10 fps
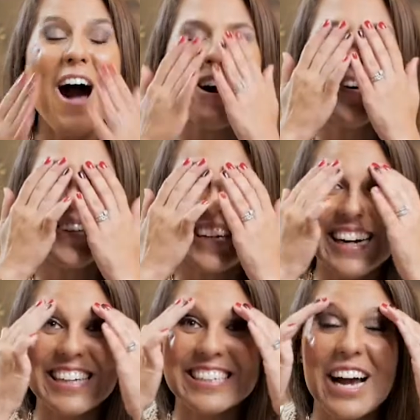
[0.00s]
Oh my
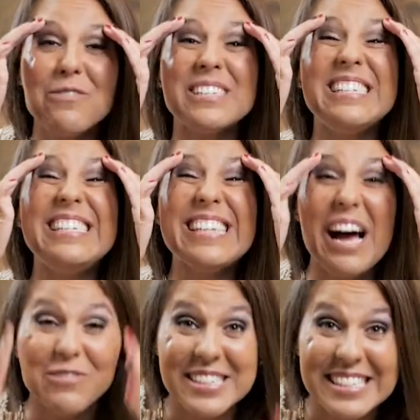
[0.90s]
gosh, I was
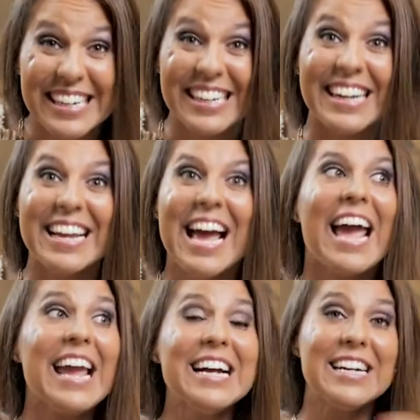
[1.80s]
devastated.
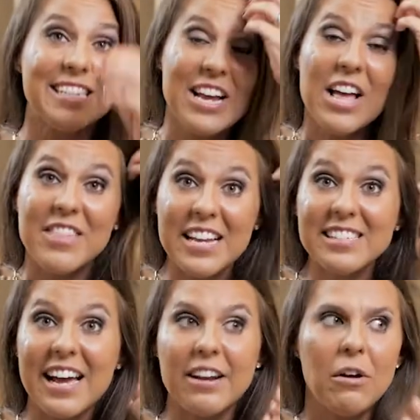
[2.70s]
And they
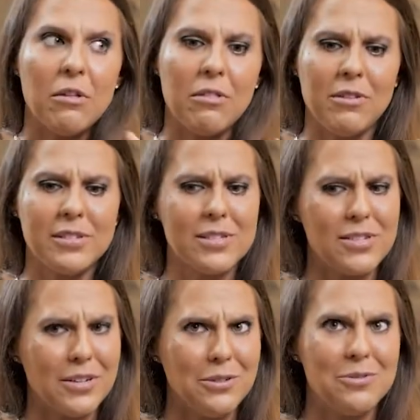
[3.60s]
said, "This is
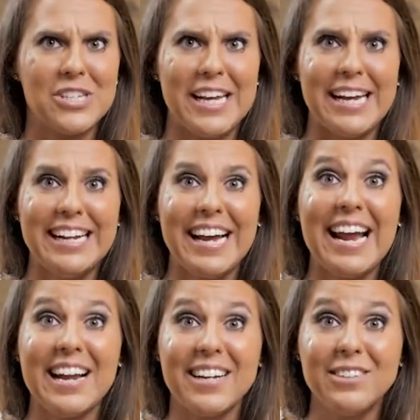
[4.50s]
all you did?"
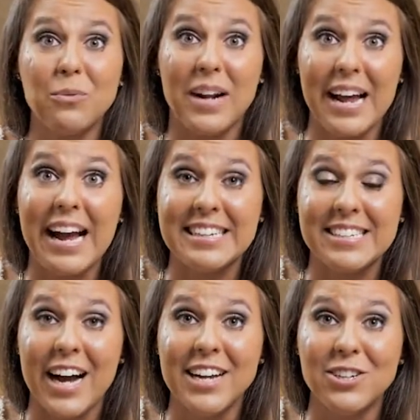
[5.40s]
And what I had
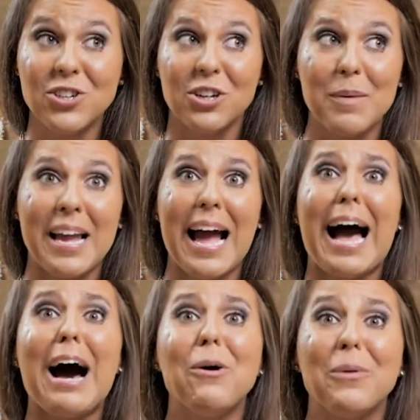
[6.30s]
done took me
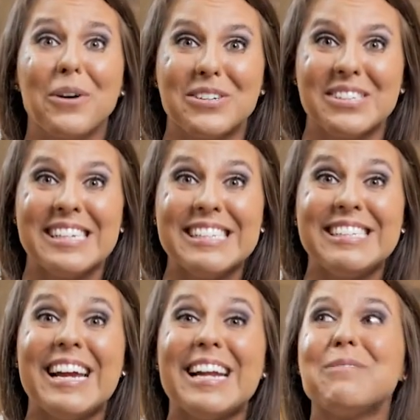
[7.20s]
hours and I
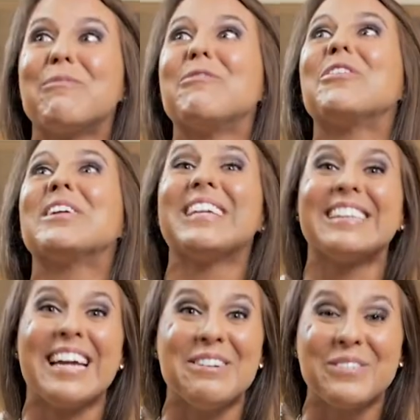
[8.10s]
stayed up really
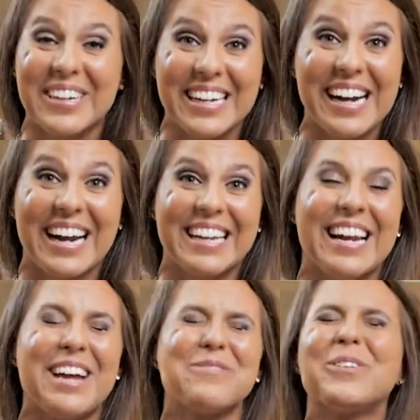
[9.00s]
late working on it and
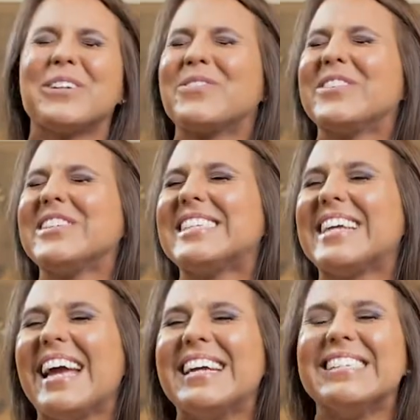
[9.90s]
I had worked for
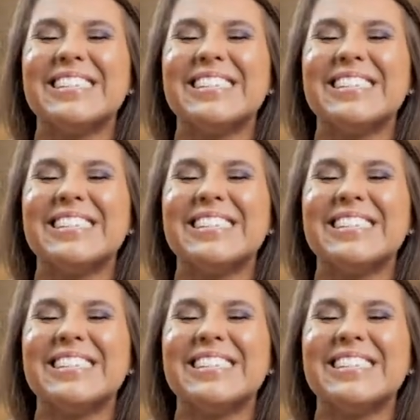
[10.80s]
days.